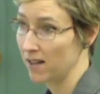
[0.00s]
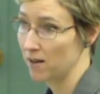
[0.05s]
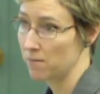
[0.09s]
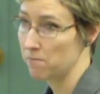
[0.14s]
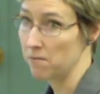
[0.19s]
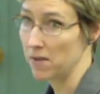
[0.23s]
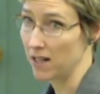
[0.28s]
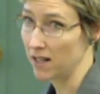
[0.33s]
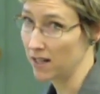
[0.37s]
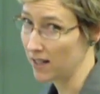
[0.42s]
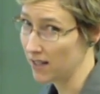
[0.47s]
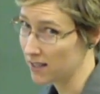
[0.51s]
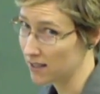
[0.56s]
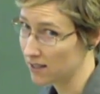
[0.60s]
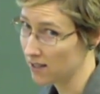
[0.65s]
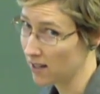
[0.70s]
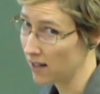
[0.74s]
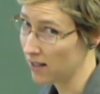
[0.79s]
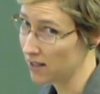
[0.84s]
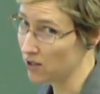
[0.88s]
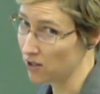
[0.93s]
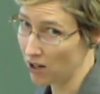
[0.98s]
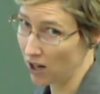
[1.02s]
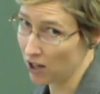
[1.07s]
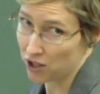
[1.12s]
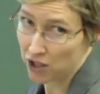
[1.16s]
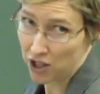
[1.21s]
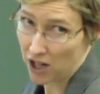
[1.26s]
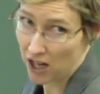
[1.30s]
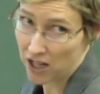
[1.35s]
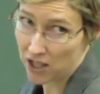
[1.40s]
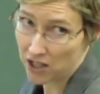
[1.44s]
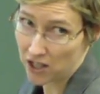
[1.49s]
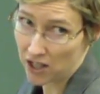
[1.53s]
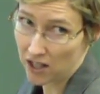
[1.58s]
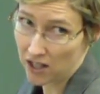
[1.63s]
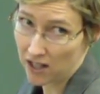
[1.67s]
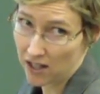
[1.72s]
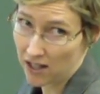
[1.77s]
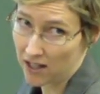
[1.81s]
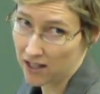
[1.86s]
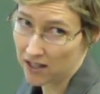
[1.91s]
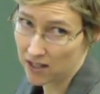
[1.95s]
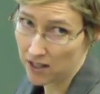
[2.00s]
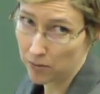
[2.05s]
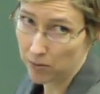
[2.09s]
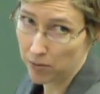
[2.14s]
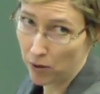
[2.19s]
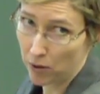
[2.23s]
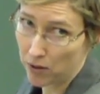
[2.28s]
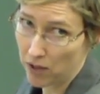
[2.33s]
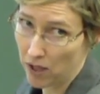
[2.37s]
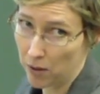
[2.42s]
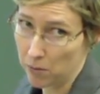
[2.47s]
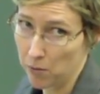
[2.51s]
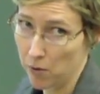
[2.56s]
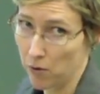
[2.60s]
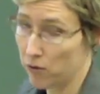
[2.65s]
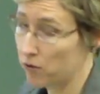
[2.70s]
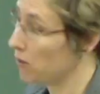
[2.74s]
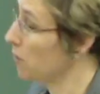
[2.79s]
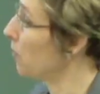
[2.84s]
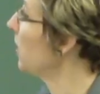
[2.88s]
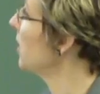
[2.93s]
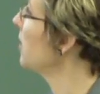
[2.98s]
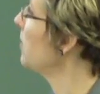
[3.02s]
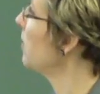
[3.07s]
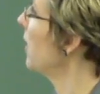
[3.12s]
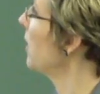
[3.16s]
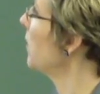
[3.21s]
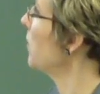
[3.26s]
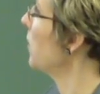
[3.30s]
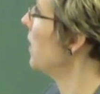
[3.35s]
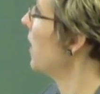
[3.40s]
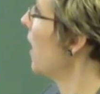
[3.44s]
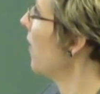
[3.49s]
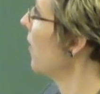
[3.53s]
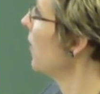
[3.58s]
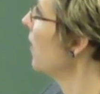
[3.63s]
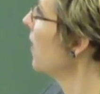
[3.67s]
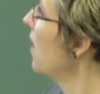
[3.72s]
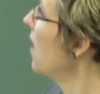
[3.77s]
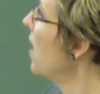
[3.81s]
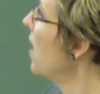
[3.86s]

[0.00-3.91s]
meaning it's not changing as the proton moves from one spot to another.